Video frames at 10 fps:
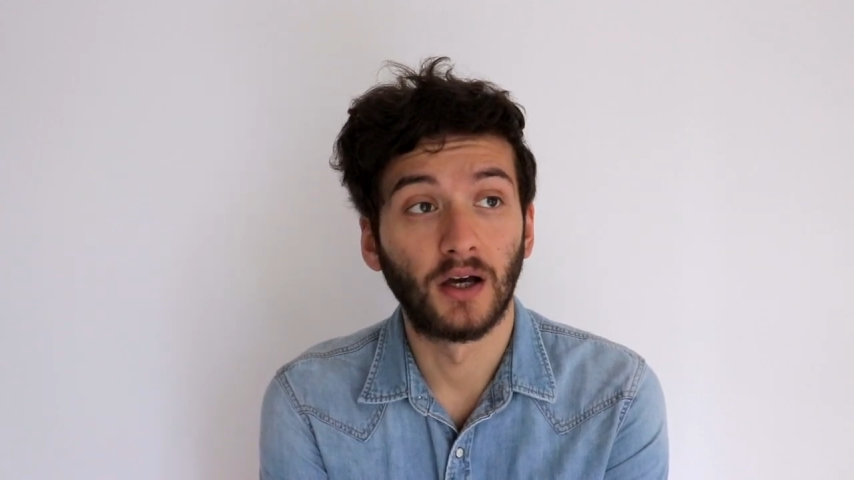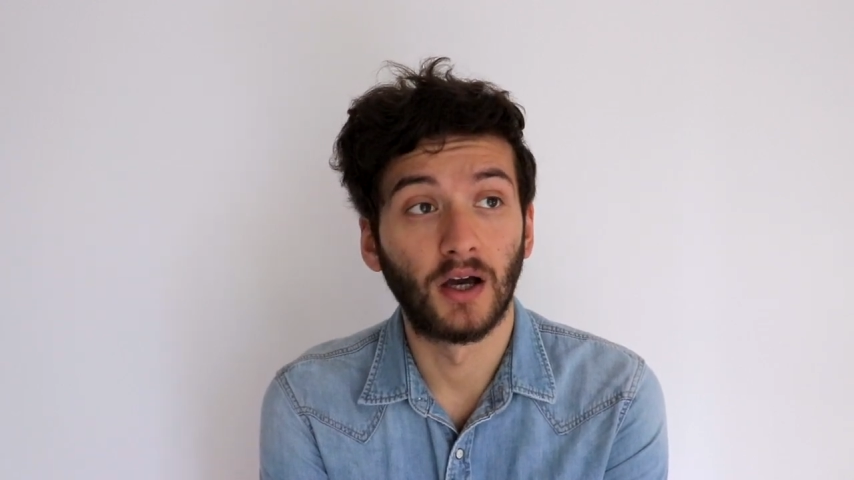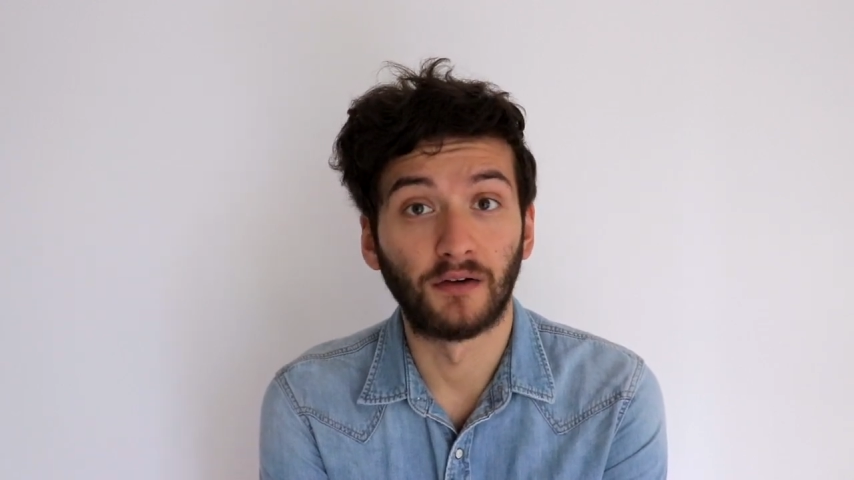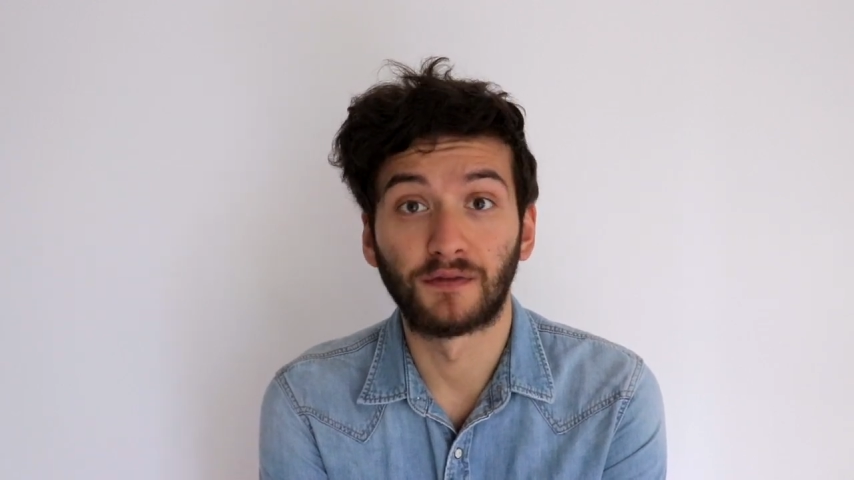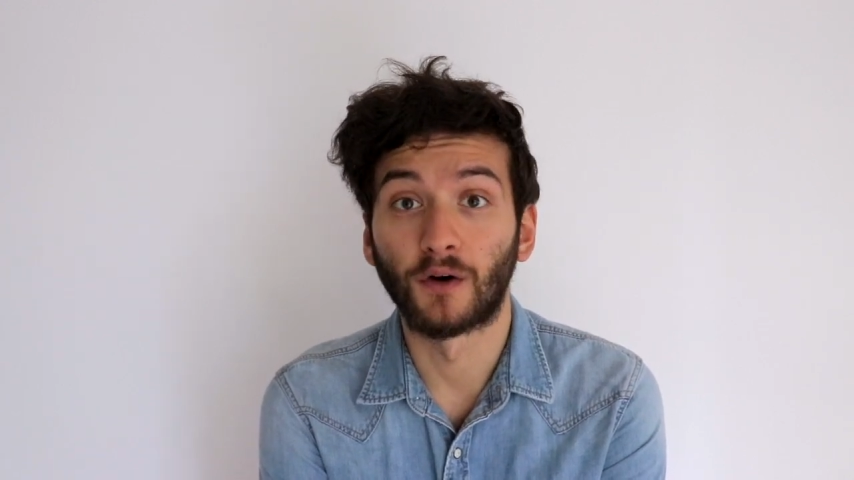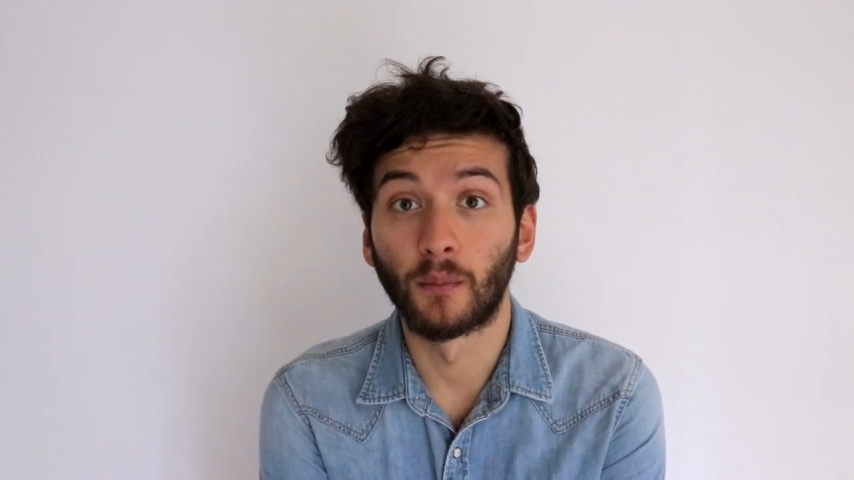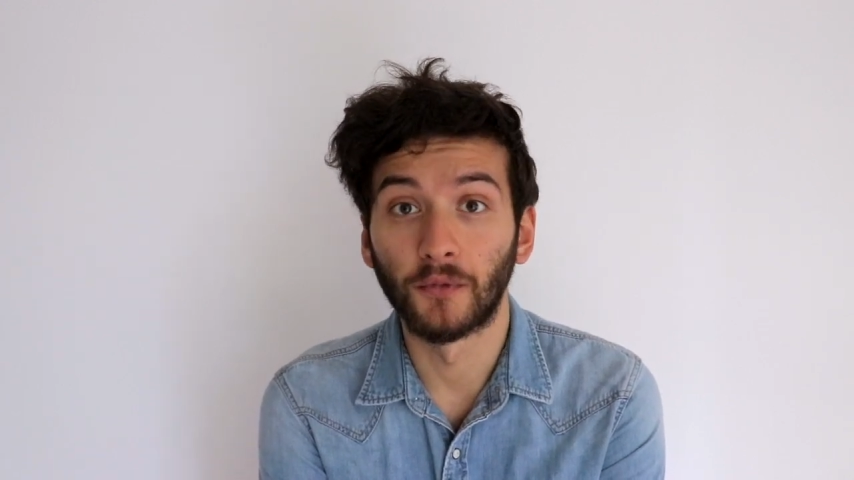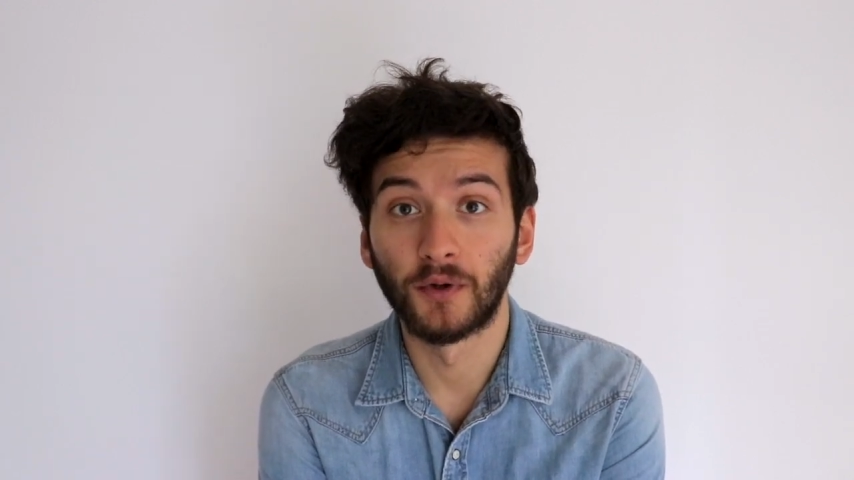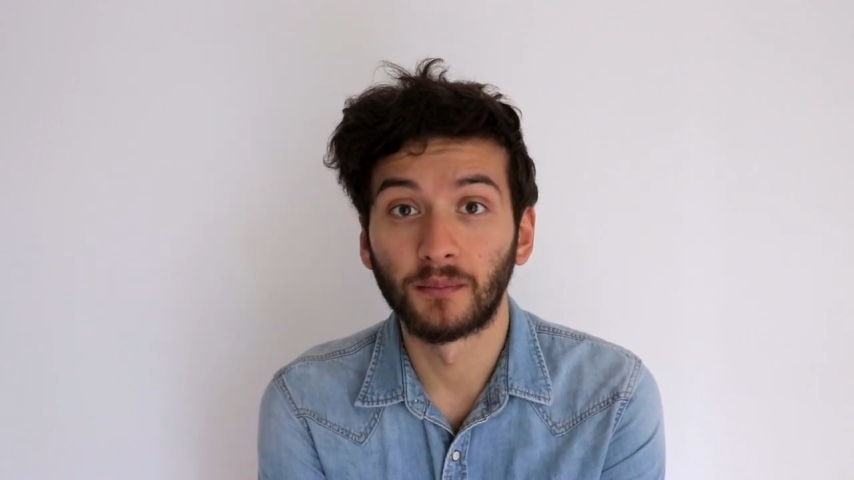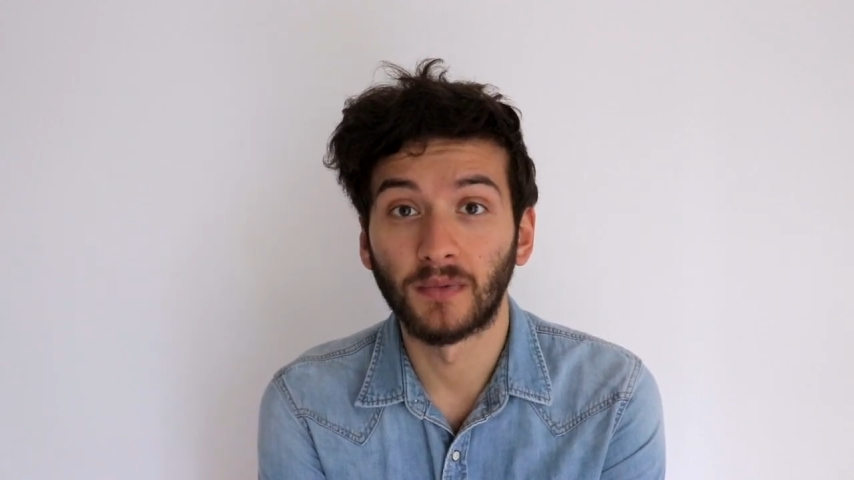Uh,
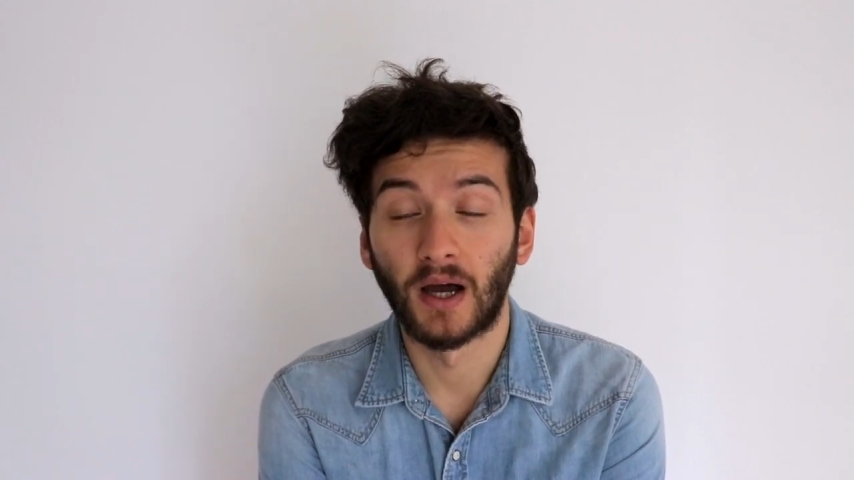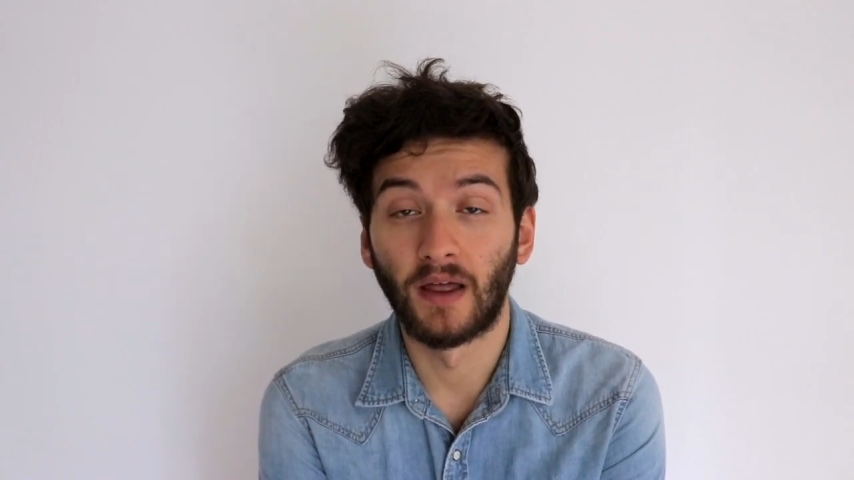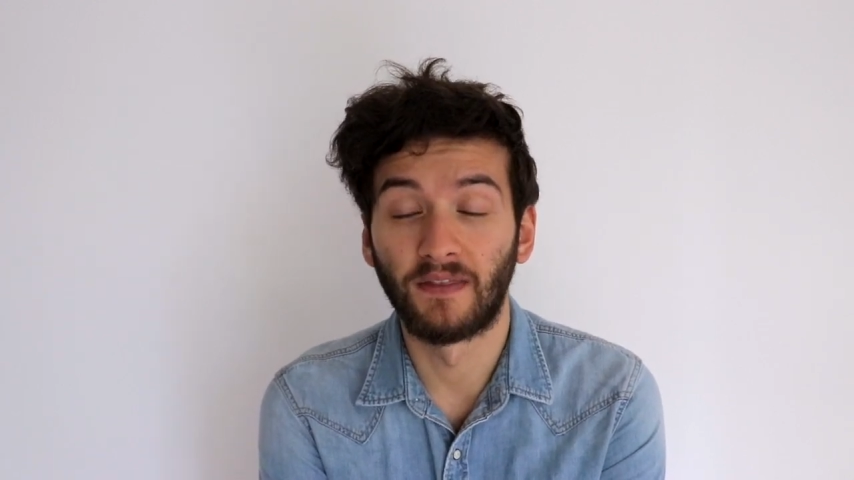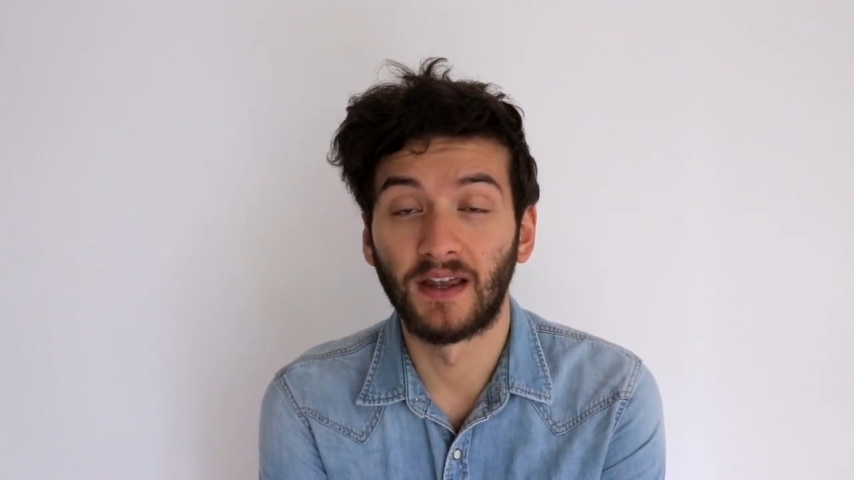from them, and